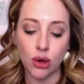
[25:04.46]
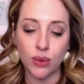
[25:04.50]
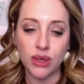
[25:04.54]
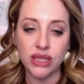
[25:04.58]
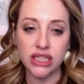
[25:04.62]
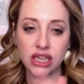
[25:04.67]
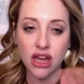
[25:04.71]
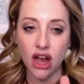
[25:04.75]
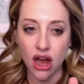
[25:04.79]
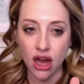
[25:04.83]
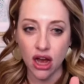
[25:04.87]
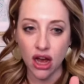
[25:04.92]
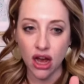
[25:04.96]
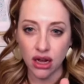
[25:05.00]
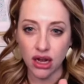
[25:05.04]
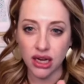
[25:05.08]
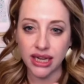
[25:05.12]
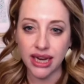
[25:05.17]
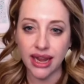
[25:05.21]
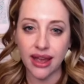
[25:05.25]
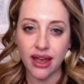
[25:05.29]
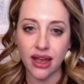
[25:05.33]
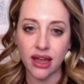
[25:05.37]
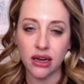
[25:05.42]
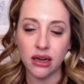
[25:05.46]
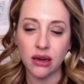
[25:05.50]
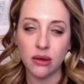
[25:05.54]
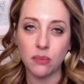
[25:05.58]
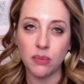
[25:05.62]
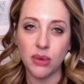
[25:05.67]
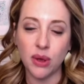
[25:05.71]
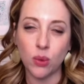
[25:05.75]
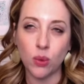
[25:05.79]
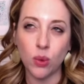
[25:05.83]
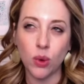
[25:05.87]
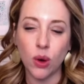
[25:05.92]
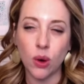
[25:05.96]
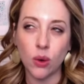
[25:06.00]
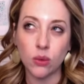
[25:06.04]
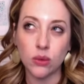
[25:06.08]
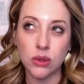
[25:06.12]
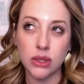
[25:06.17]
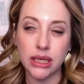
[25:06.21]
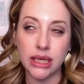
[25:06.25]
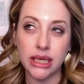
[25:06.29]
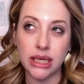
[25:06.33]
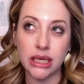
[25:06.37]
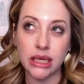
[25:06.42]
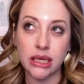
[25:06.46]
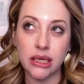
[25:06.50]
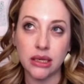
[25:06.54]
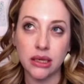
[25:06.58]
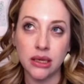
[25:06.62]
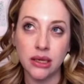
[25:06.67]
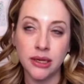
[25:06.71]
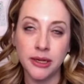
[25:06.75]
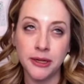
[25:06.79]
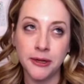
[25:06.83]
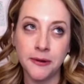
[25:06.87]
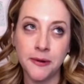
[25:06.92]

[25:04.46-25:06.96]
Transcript: No one's caught on yet that we're only.